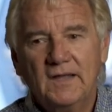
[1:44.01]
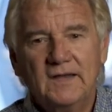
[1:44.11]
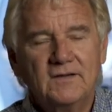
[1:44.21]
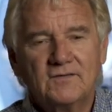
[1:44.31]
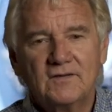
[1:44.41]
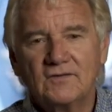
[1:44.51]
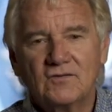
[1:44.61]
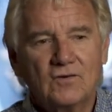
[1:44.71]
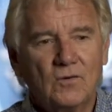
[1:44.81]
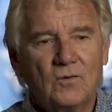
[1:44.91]
And he
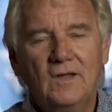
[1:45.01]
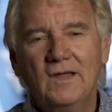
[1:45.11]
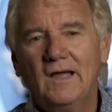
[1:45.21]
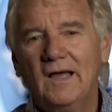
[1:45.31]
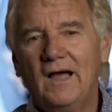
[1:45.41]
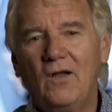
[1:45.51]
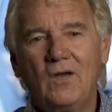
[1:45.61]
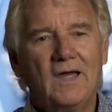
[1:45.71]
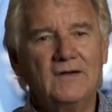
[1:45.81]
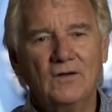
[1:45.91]
says, You know,
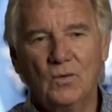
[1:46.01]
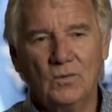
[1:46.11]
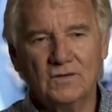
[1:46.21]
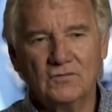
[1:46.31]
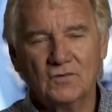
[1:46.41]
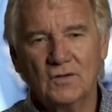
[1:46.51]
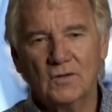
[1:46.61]
all I know is